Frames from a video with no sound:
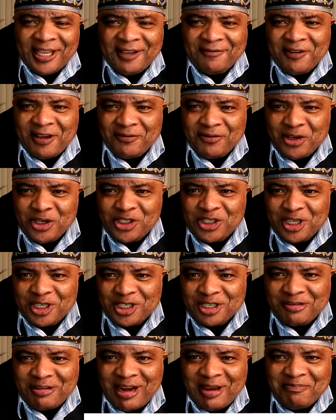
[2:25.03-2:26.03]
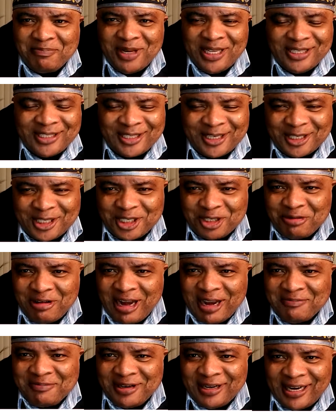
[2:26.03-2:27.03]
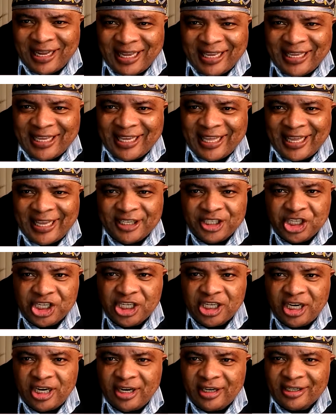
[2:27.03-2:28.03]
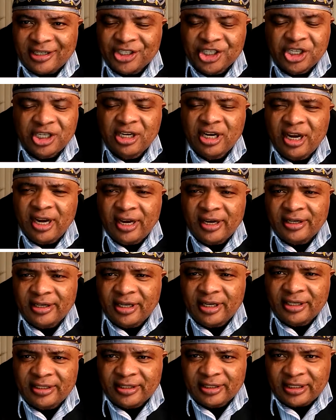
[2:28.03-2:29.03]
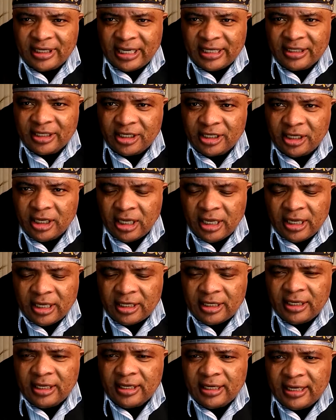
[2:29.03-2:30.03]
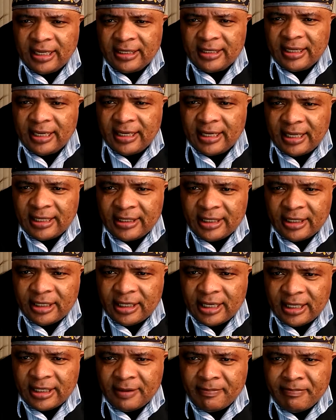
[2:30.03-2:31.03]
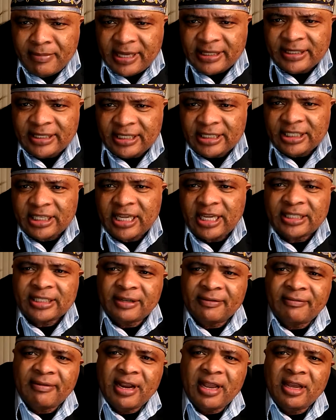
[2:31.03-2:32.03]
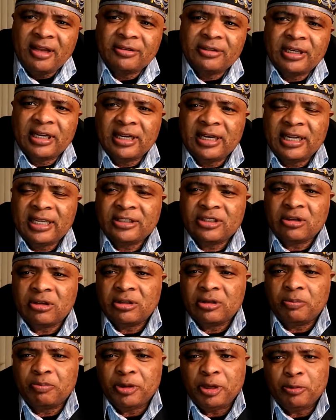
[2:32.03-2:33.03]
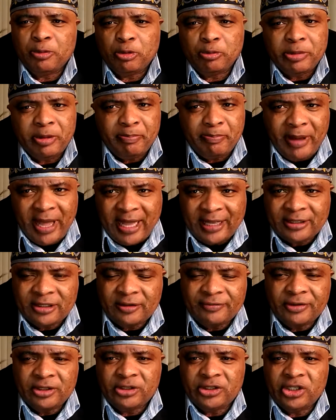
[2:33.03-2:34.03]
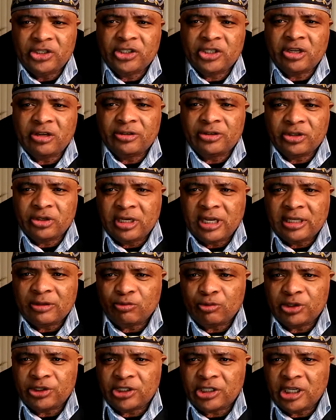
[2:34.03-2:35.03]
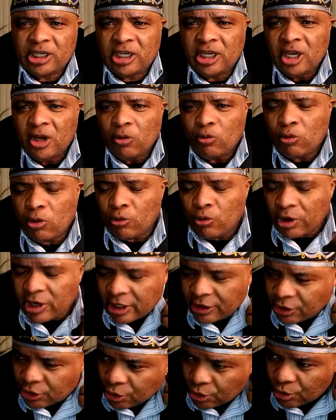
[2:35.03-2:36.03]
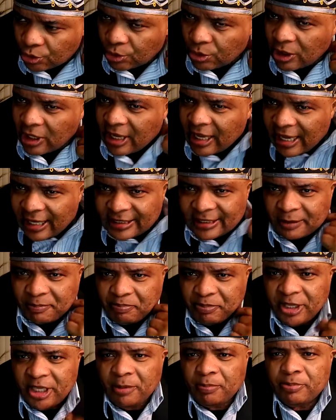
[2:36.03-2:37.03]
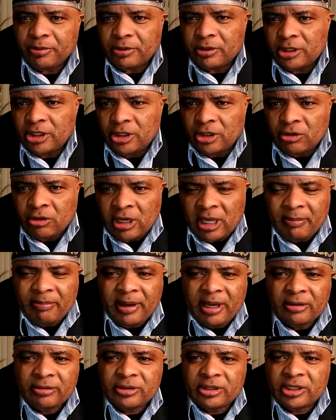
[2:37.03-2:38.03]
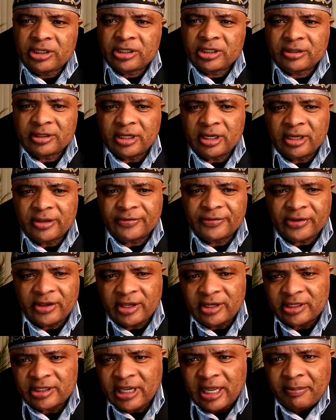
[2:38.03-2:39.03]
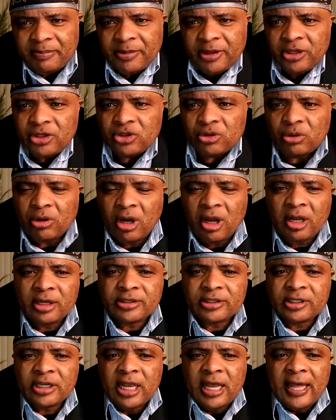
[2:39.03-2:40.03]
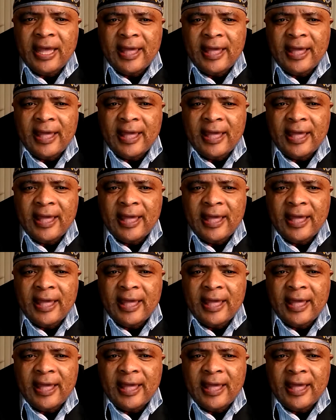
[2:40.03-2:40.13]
if you have not subscribed, please subscribe, like, and share. Share this. Let the message get around, and let other people be part of the discourse, so that we see what we can do as a people, about these things happening to us.